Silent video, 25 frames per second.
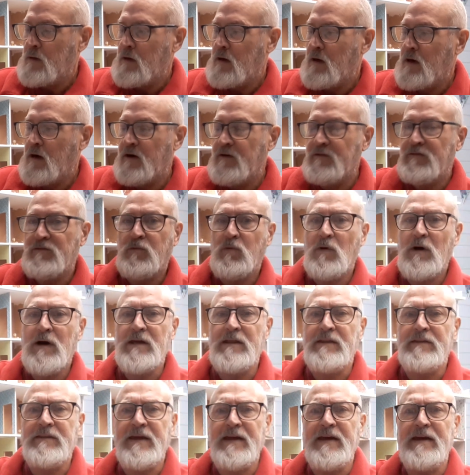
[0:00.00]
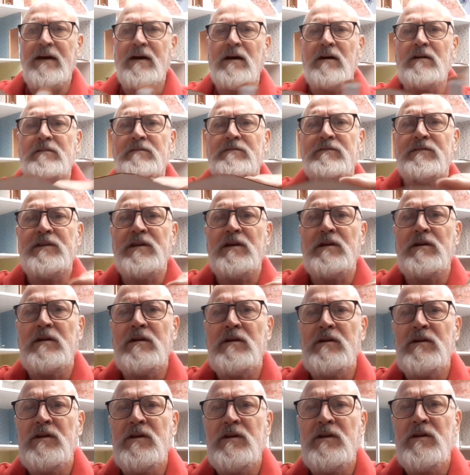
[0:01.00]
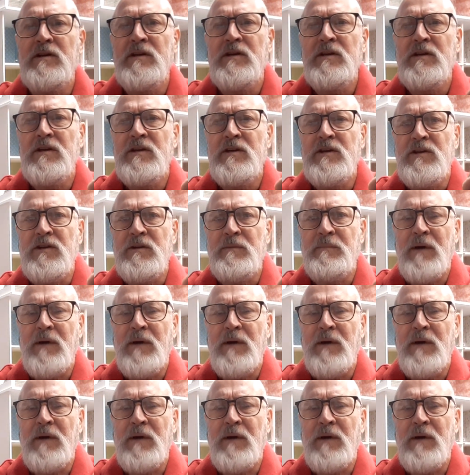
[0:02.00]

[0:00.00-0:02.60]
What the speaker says: halfway there, hopefully you